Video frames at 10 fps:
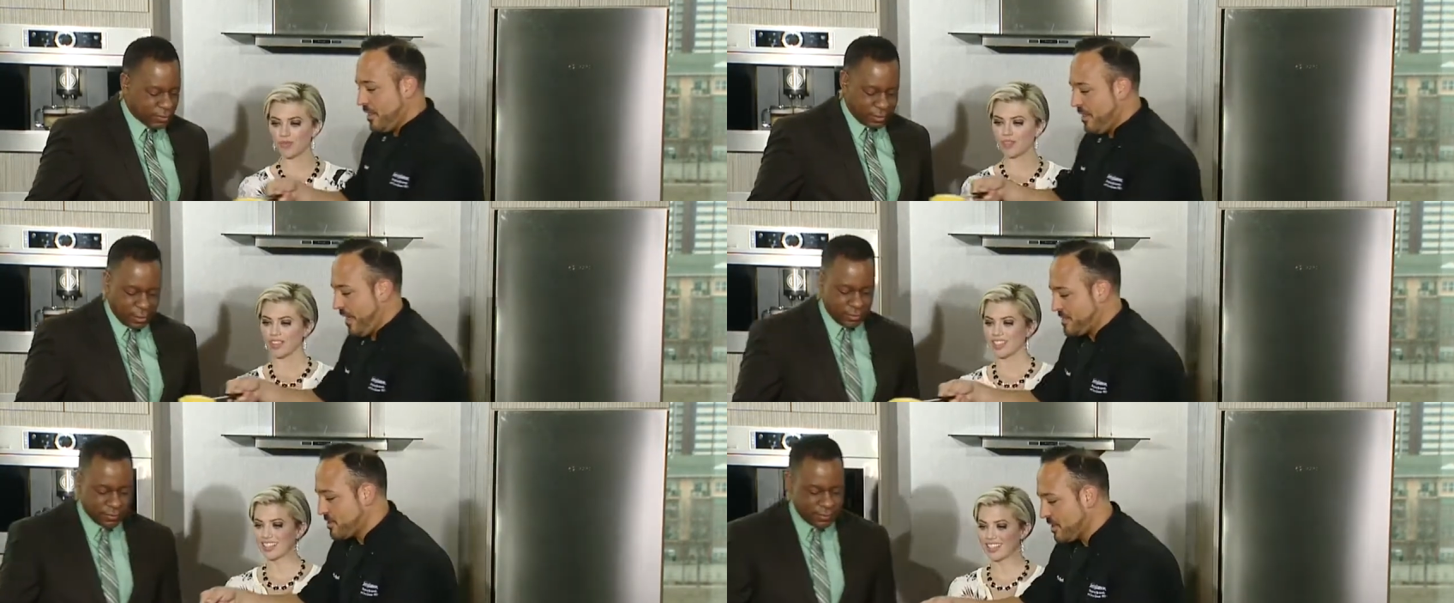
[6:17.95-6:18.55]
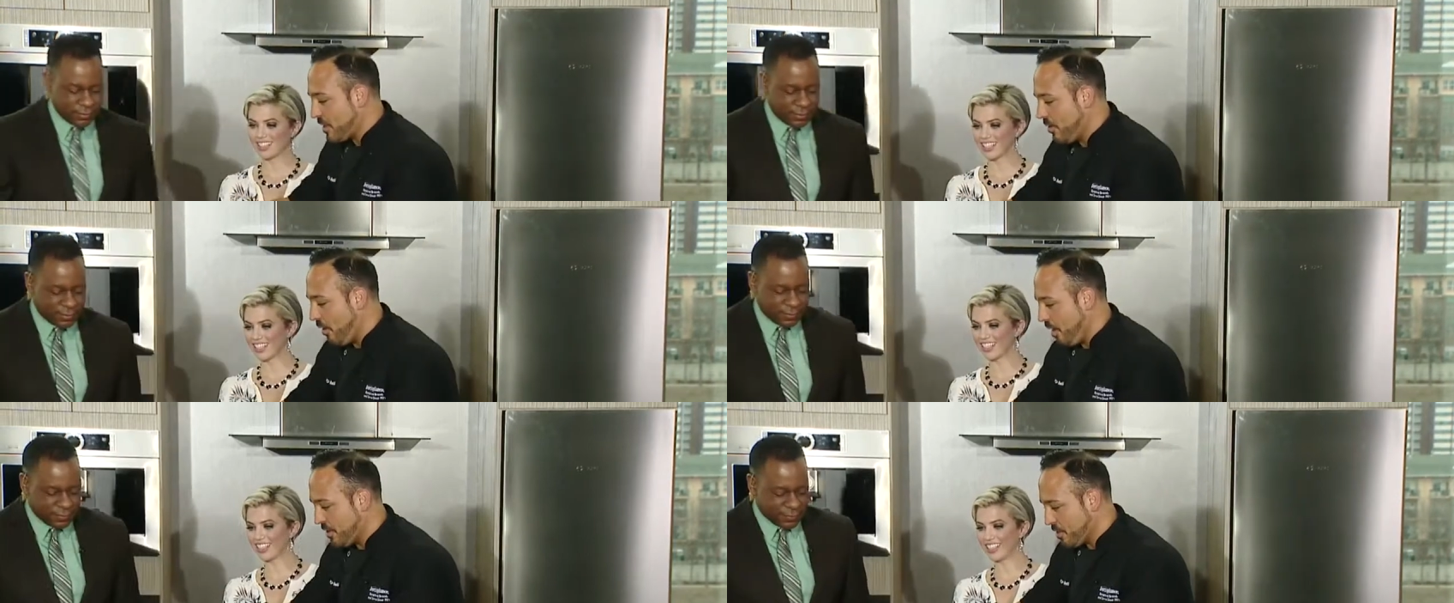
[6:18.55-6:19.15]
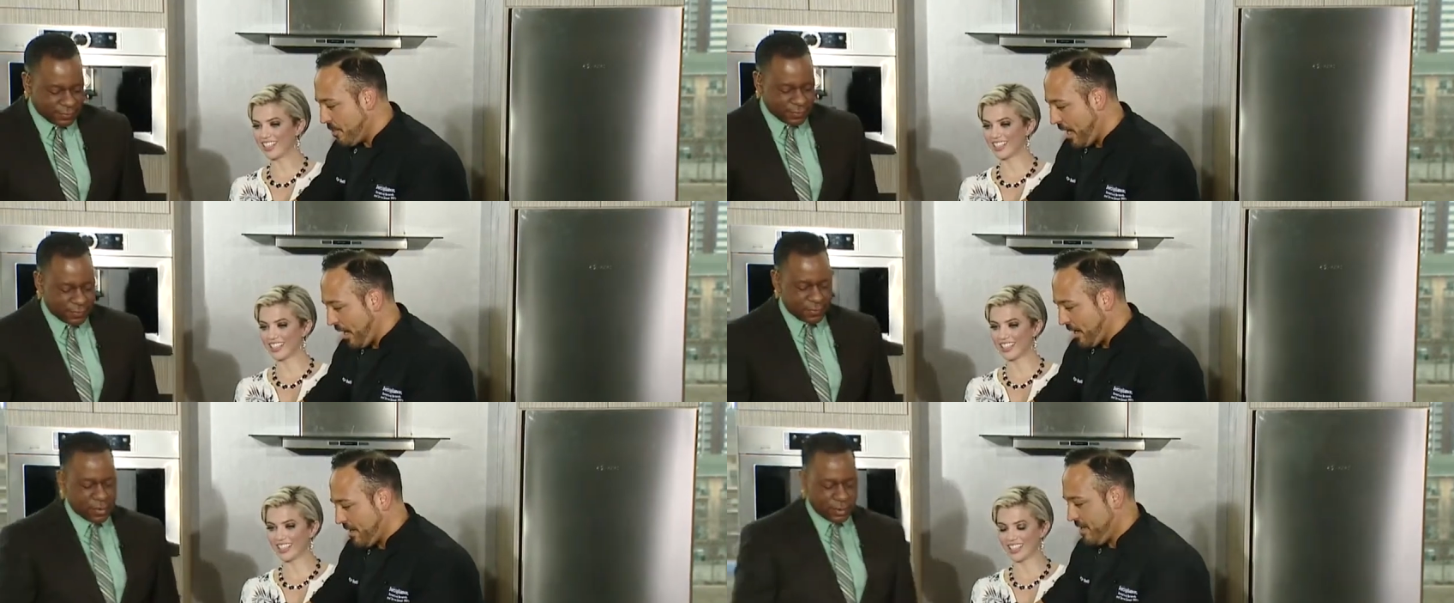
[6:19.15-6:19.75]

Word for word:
Speaker 1: Okay. That's going to go onto your pie.